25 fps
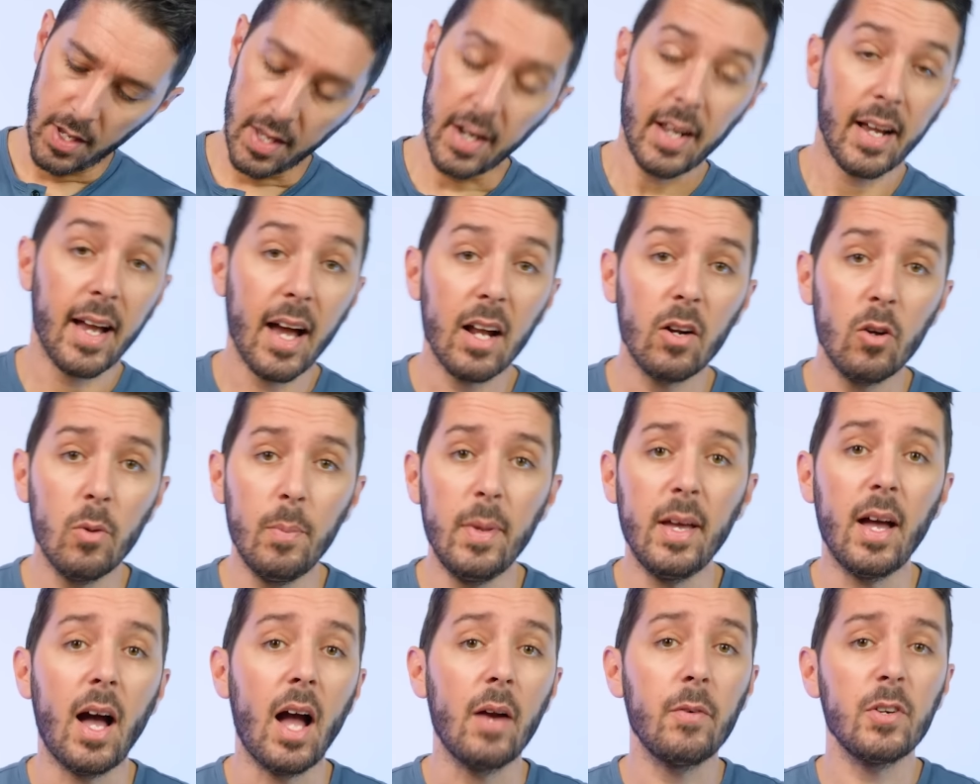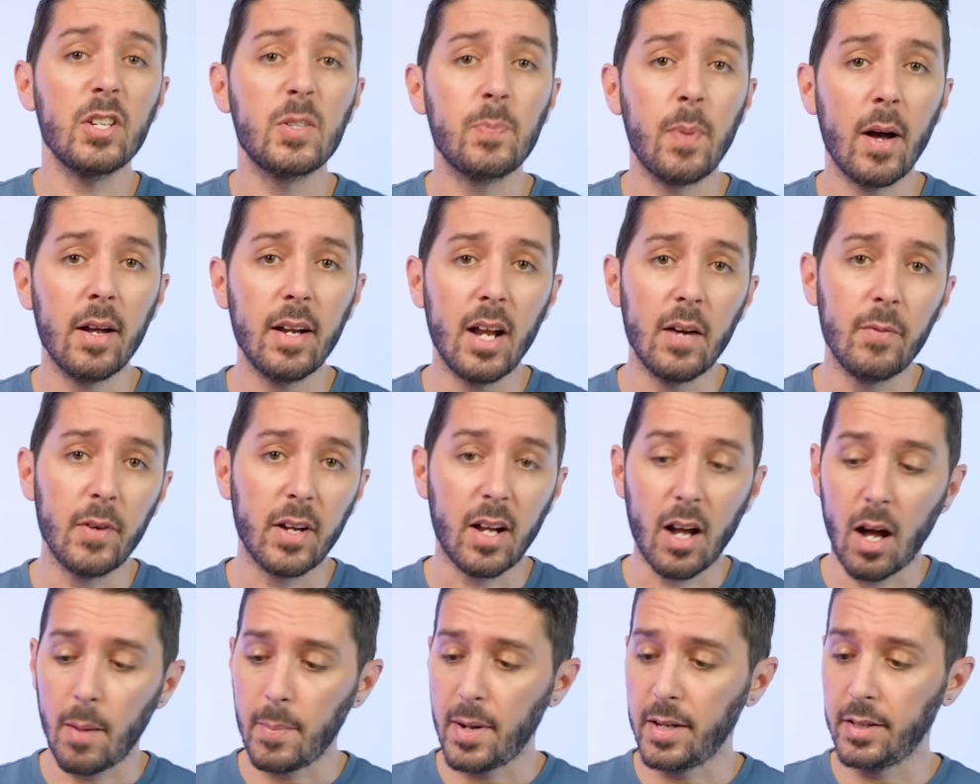And I gotta admit, I respond to every
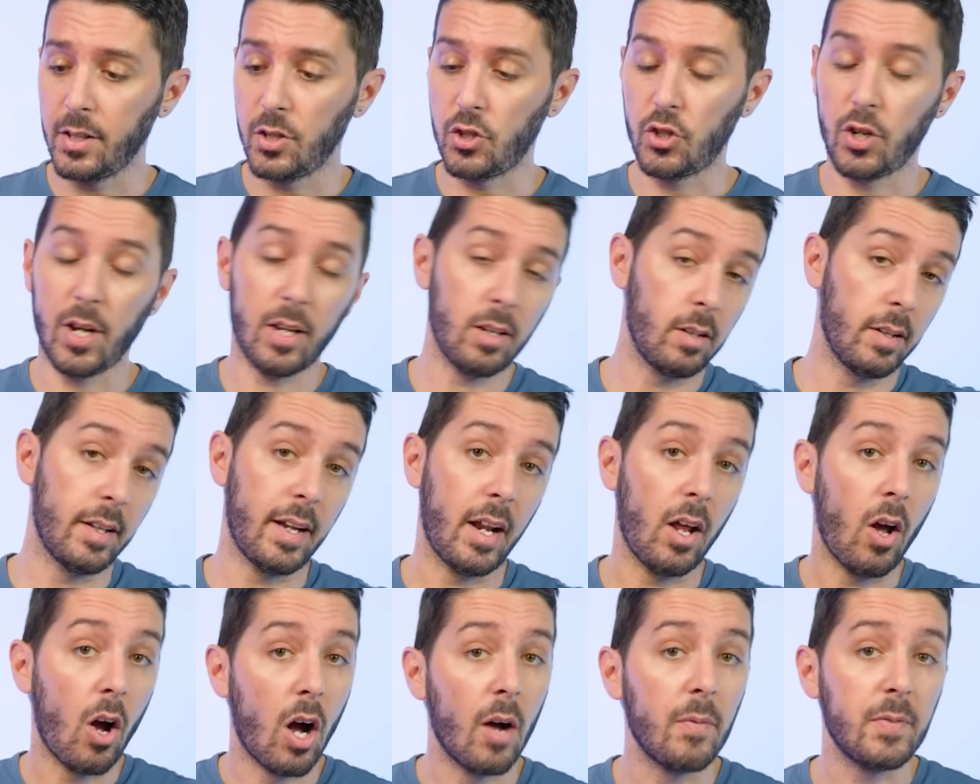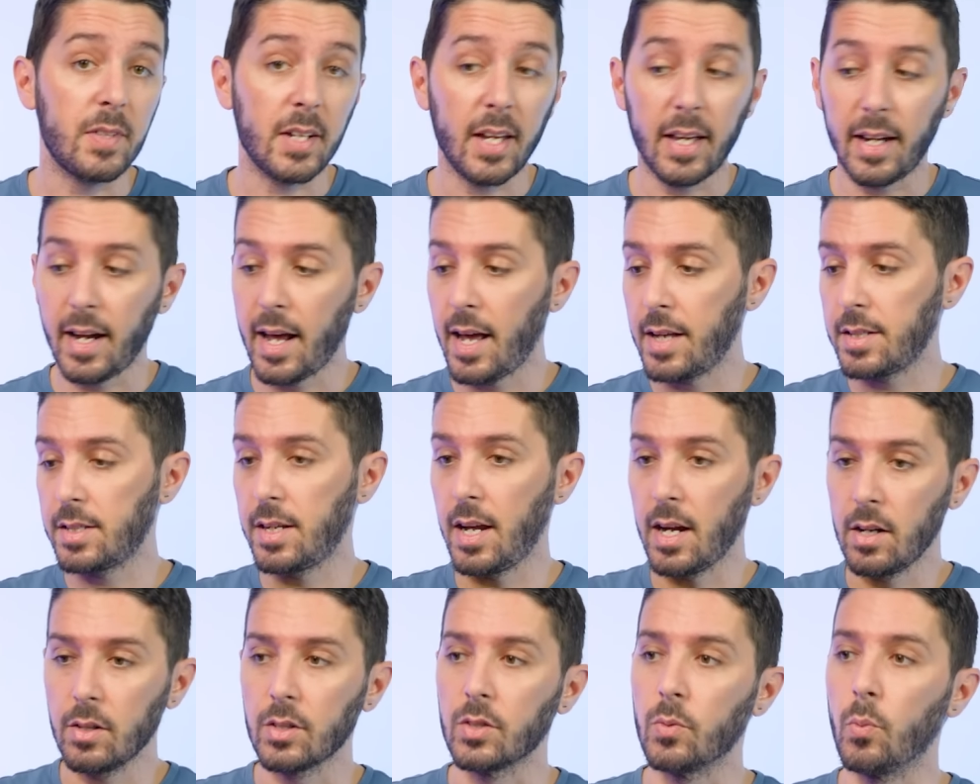comment on this channel and I often get
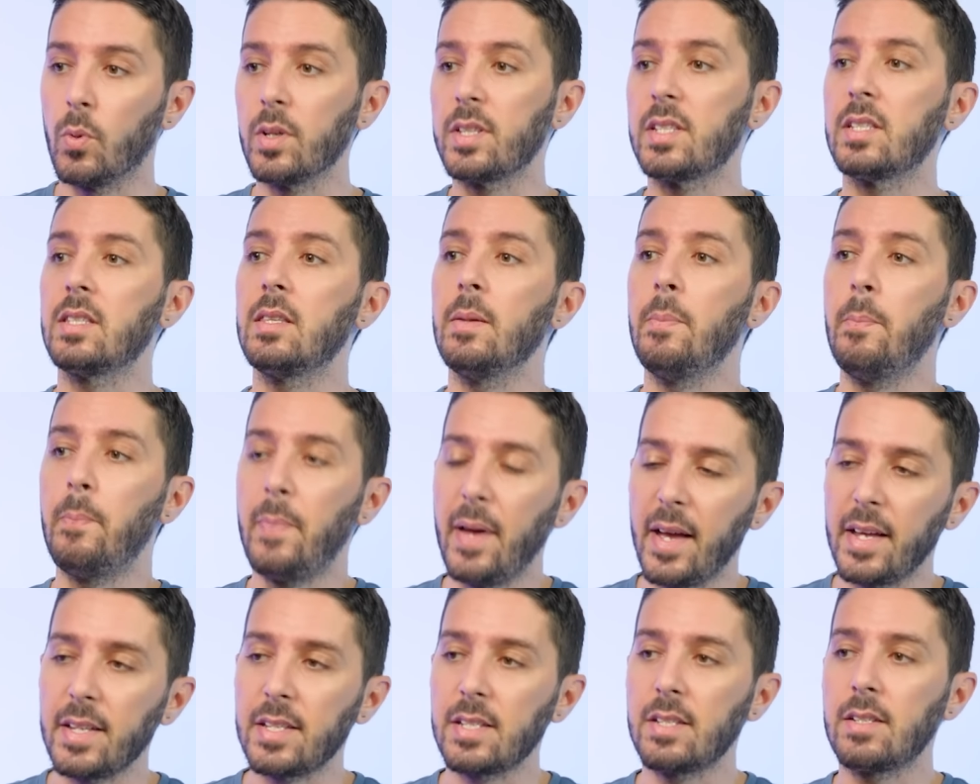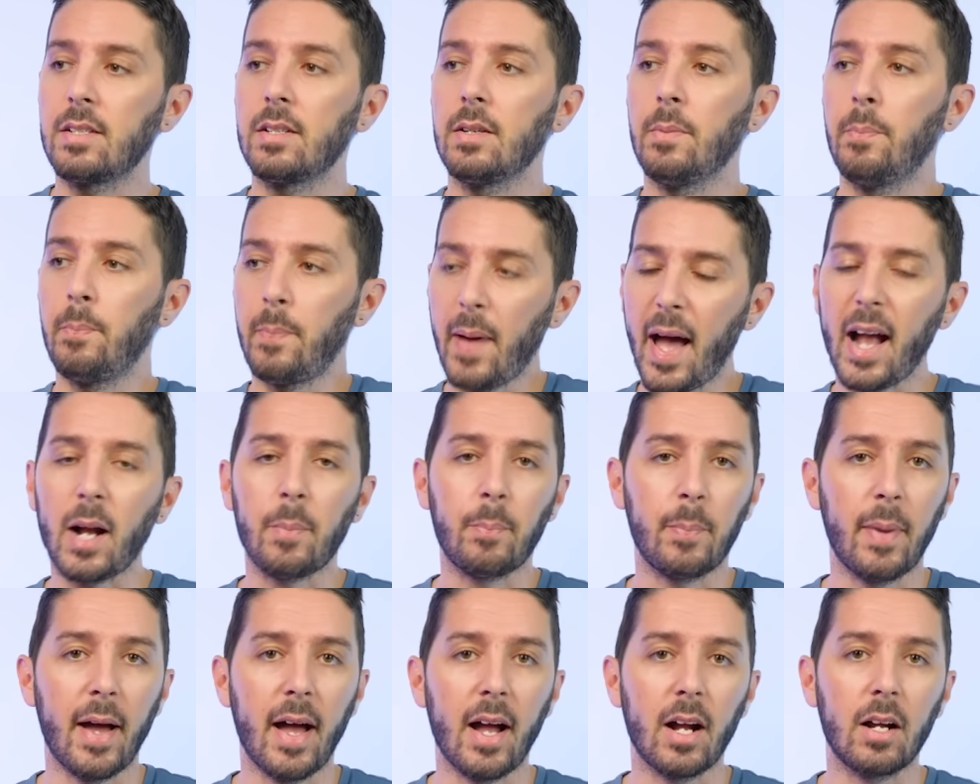asked, Aaron, what's the best
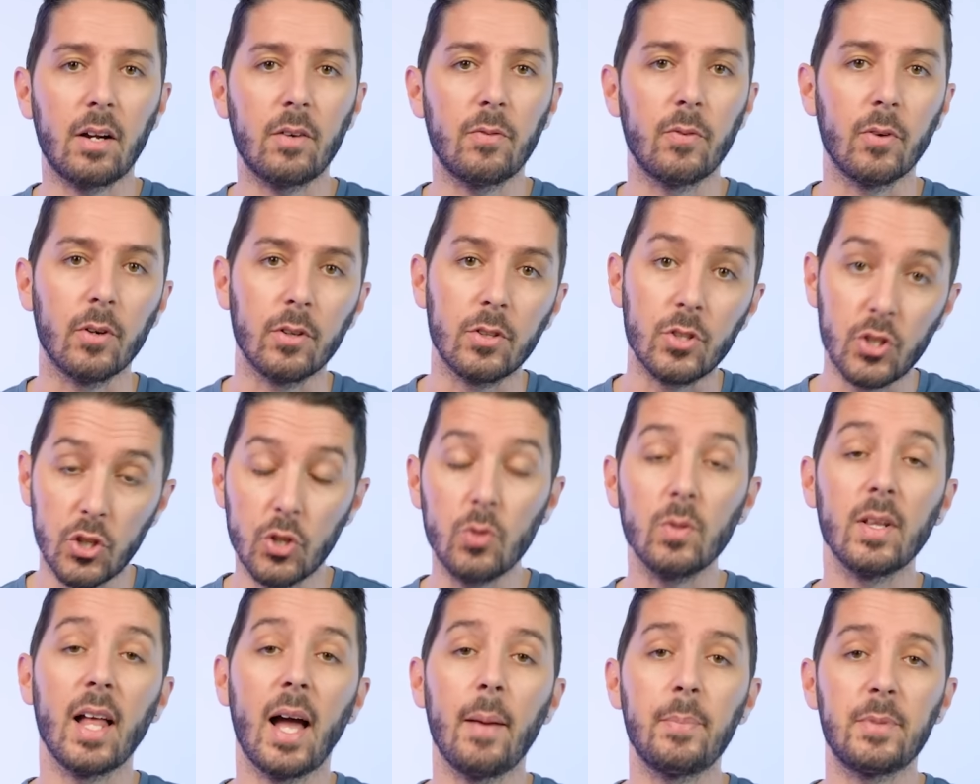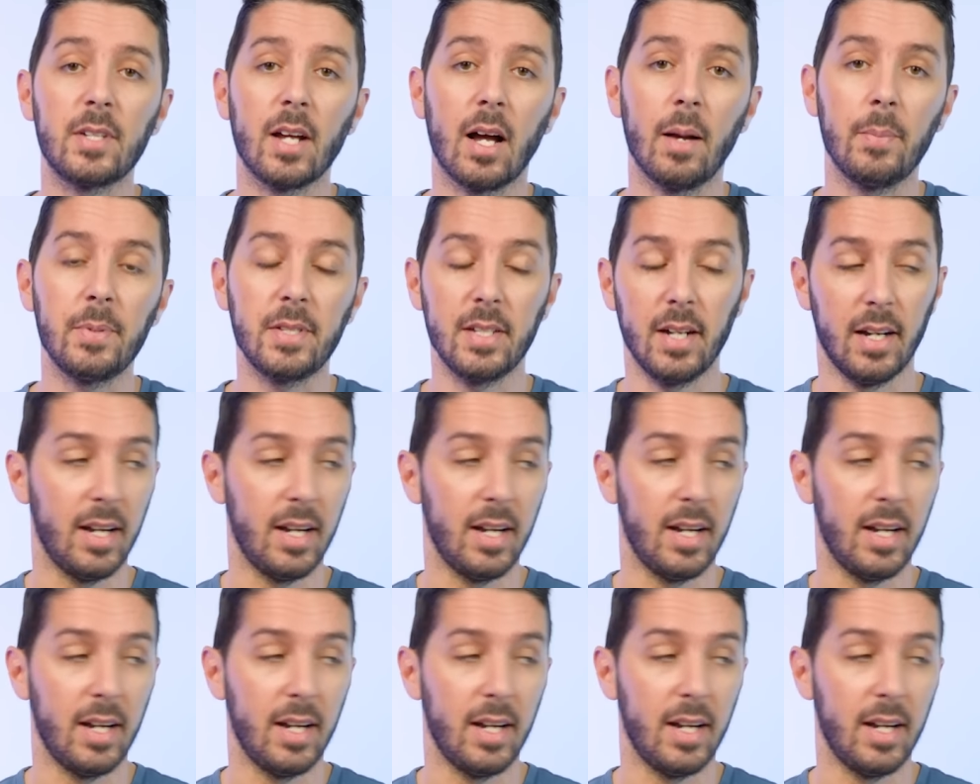backpack for two laptops?